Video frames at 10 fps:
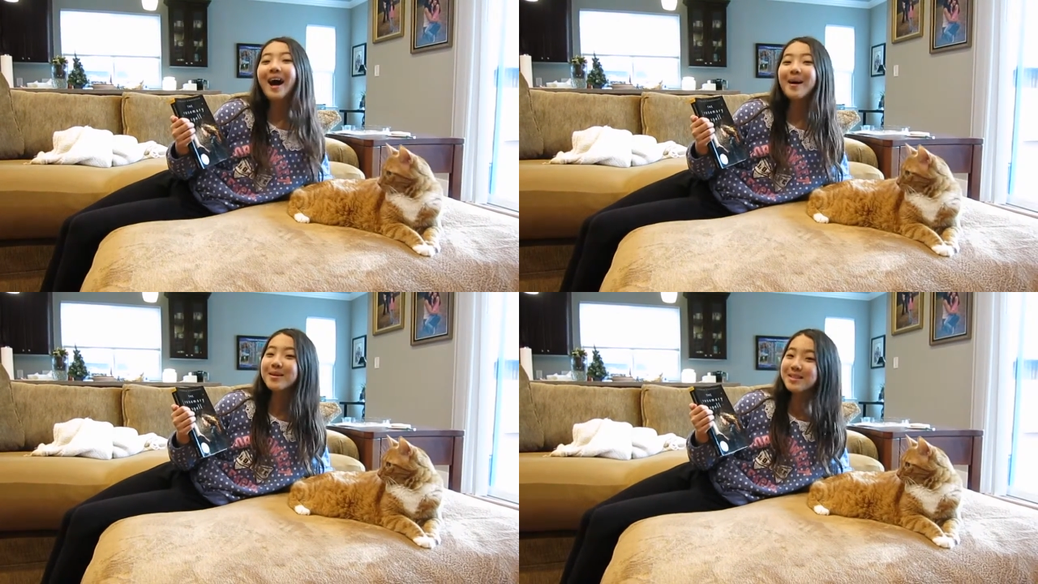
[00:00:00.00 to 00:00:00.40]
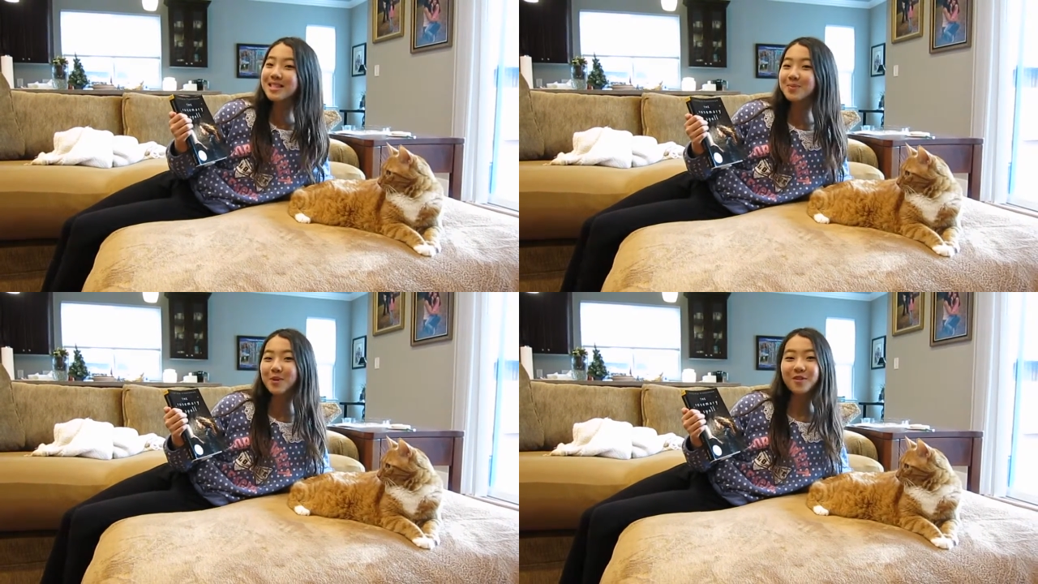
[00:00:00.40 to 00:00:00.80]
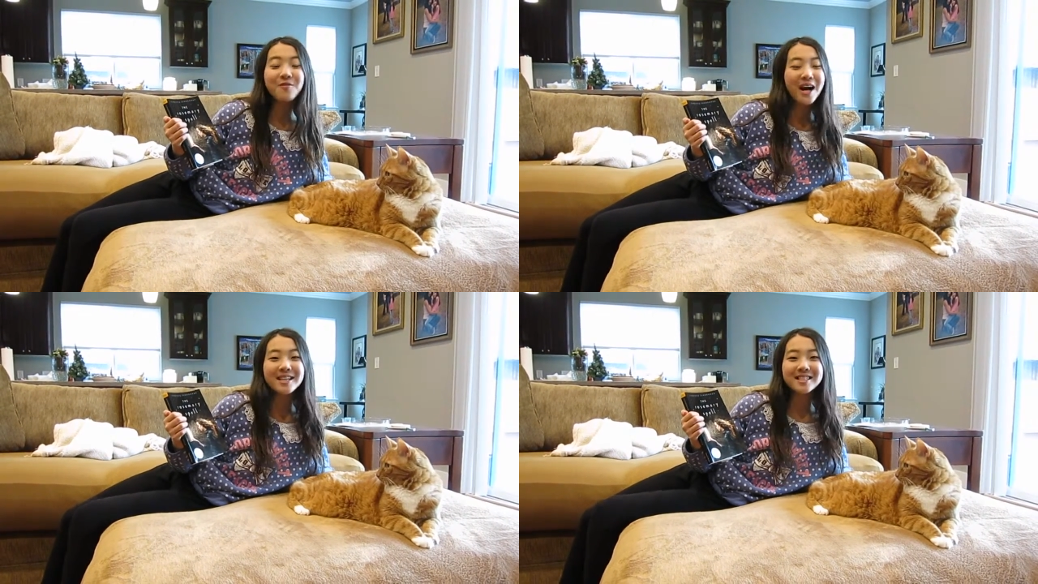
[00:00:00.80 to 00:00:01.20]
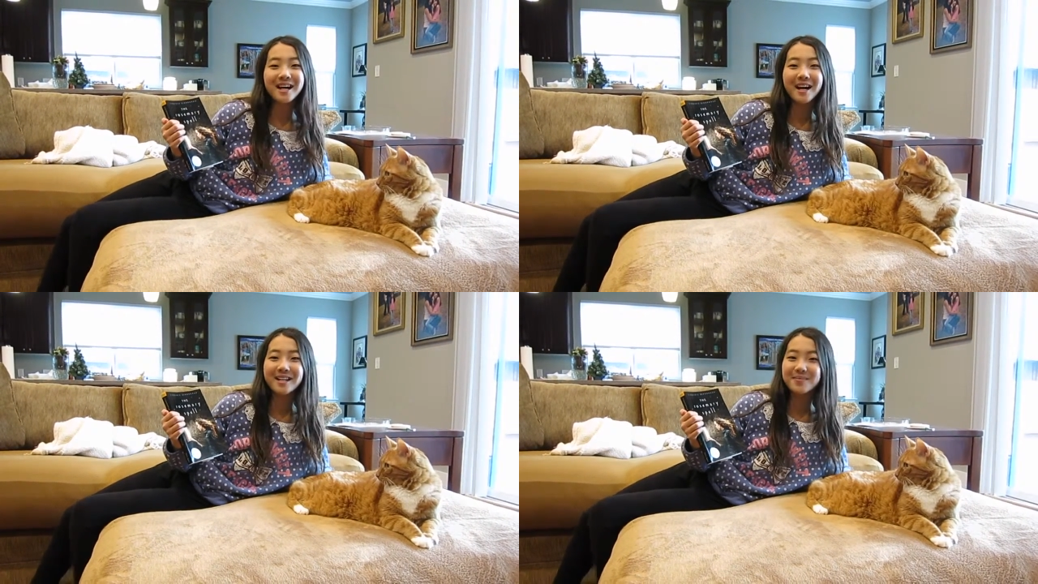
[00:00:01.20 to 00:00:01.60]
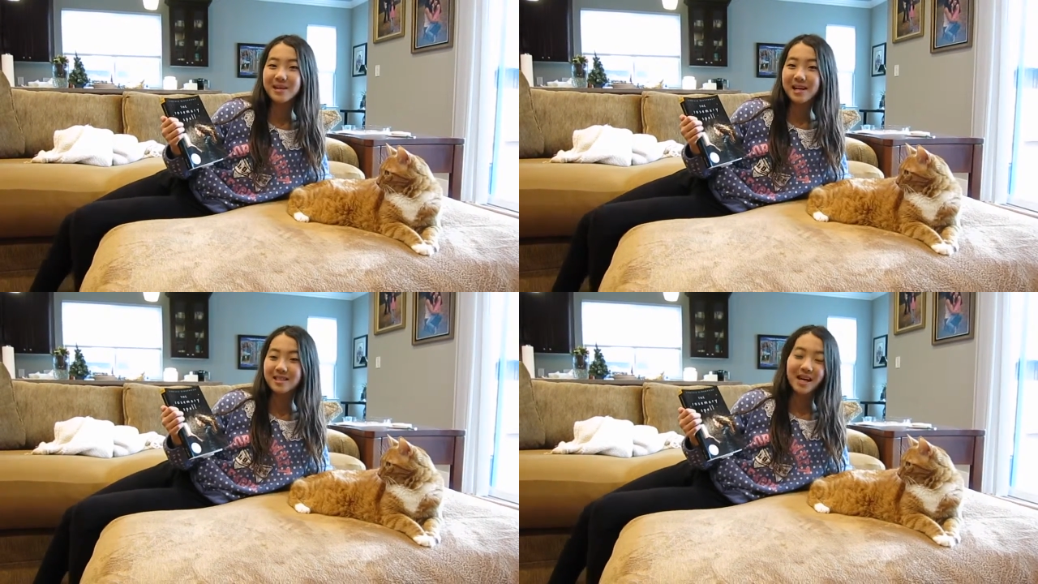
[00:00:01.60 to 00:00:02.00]
I read this book 5 stars
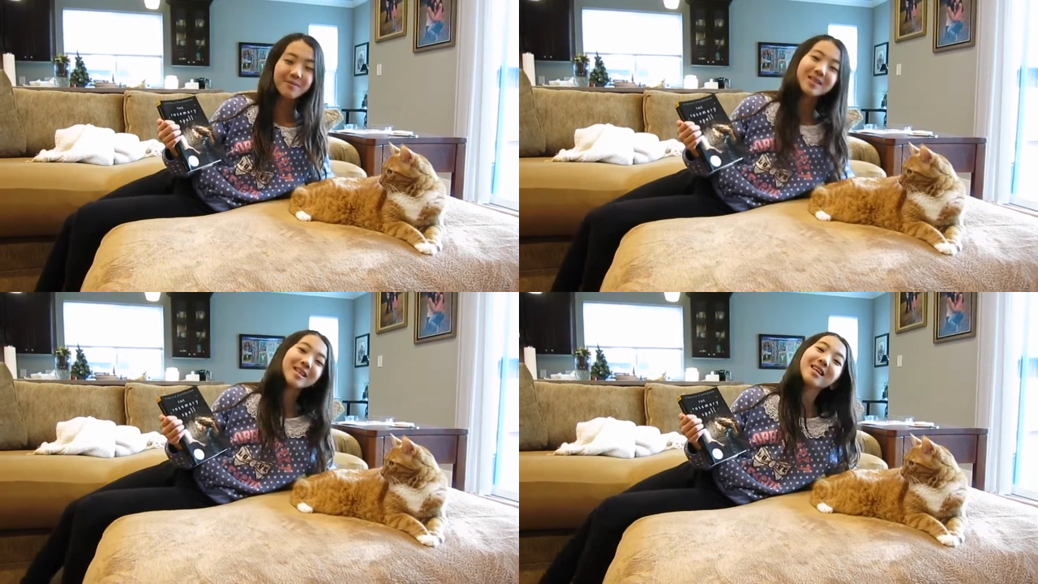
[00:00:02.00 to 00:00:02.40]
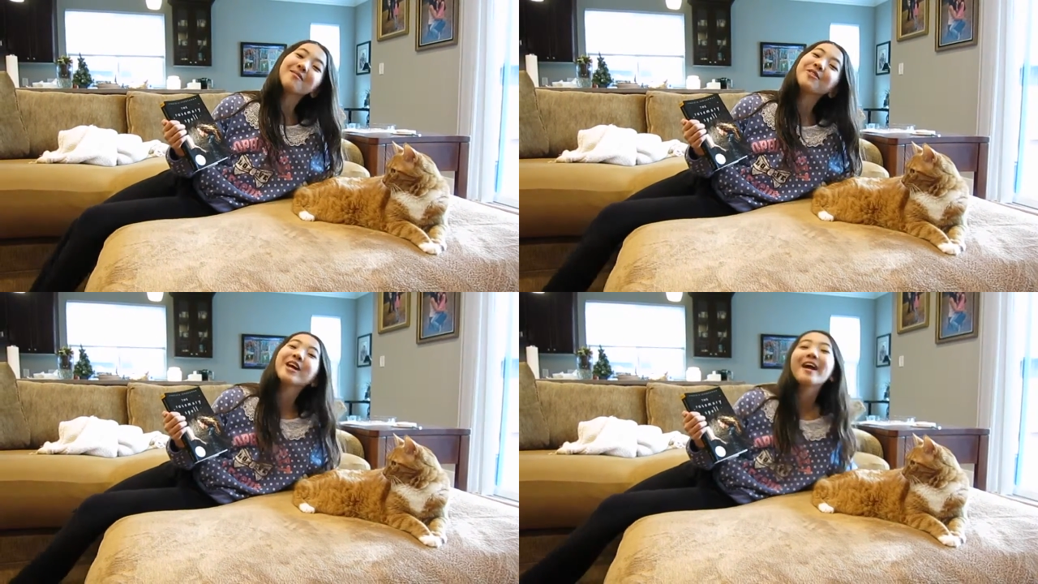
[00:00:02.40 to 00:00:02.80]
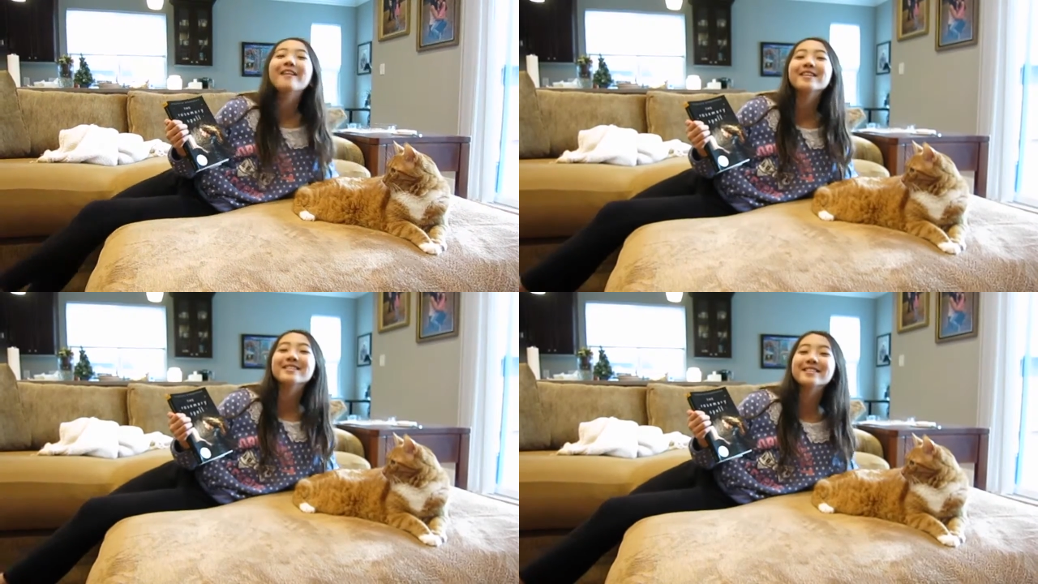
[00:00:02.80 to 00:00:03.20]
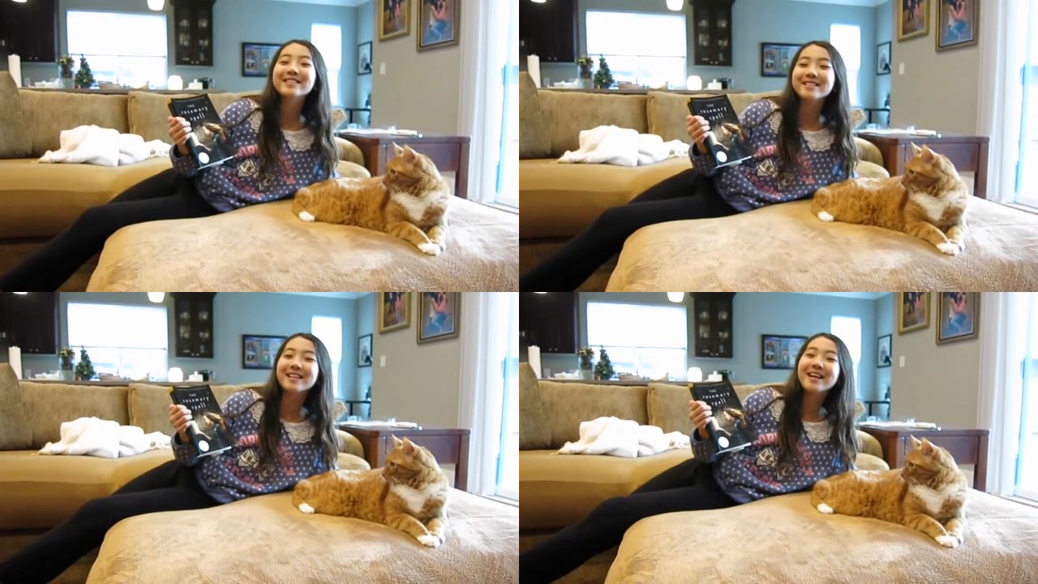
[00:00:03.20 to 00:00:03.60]
because I really love the characters,